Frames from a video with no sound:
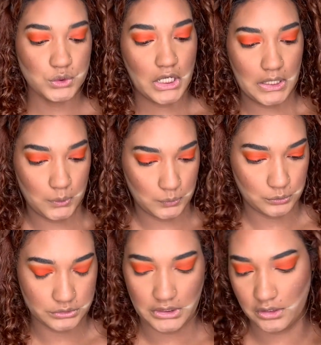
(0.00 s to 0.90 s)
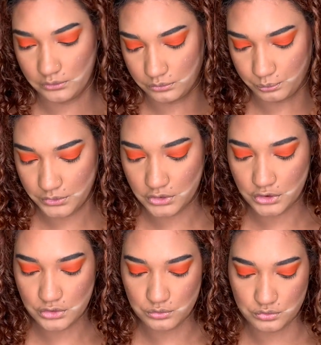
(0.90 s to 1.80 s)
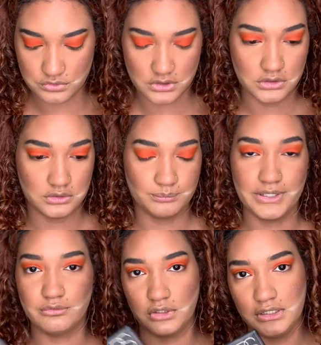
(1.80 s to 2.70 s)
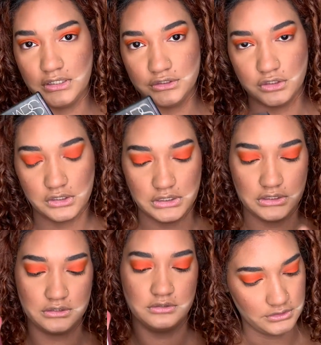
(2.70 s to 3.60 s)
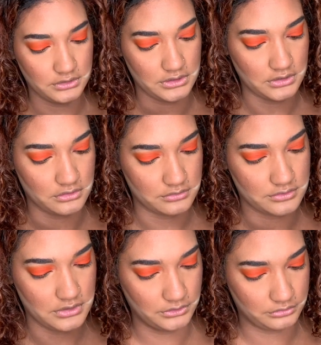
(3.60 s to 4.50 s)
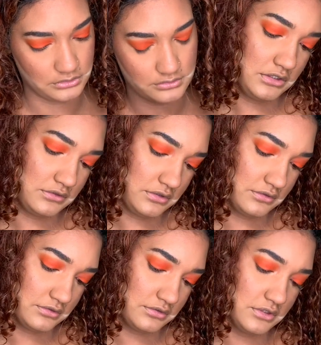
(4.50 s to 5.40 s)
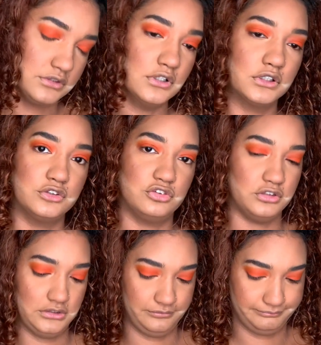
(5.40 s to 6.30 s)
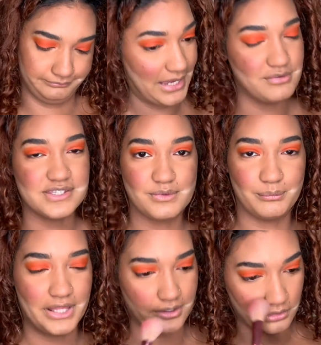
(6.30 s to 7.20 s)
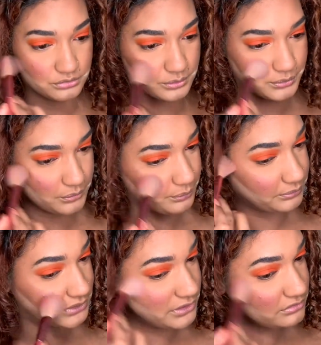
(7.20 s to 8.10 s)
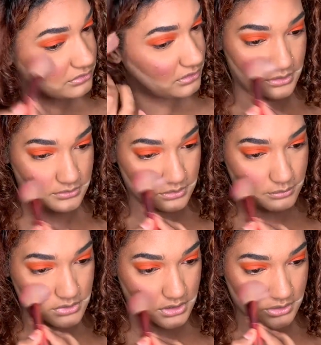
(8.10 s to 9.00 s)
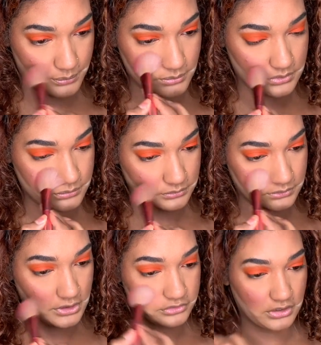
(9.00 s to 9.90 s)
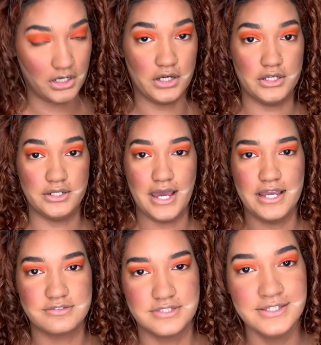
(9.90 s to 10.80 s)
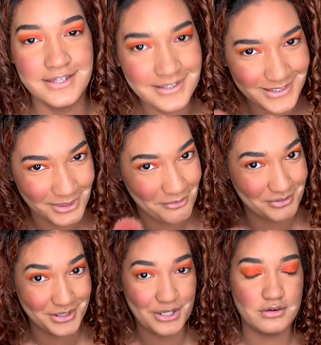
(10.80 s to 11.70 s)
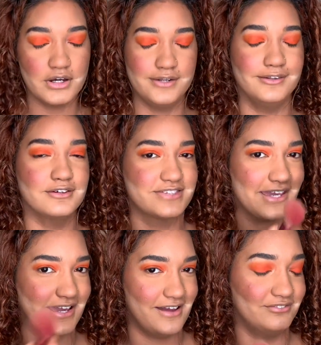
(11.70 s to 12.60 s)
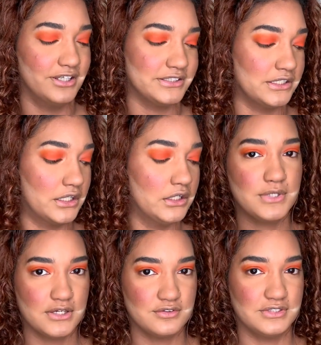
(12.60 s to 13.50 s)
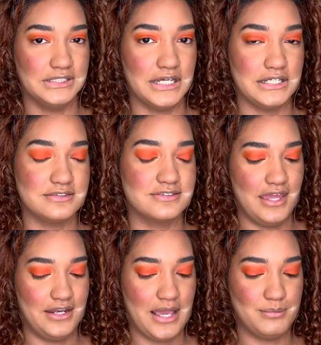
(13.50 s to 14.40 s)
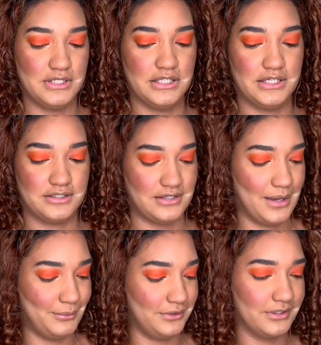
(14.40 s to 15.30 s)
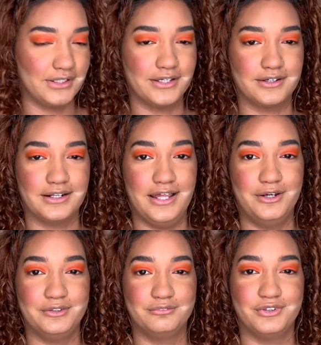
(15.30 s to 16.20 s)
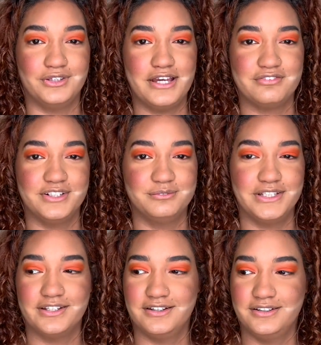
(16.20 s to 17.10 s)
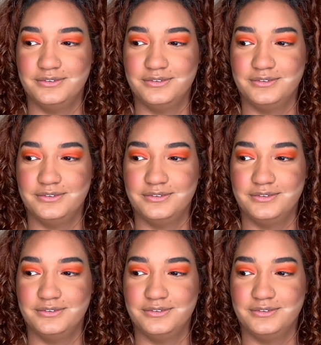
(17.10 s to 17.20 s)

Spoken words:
So now you're gonna use my really dirty nose blush. This is Seduction. Every time I'm like overboard with blush and I say, oh my god, I put so much blush on, I see a video and it looks like I have nothing on because of the lights. And I be looking like a clown in real life and I'm like,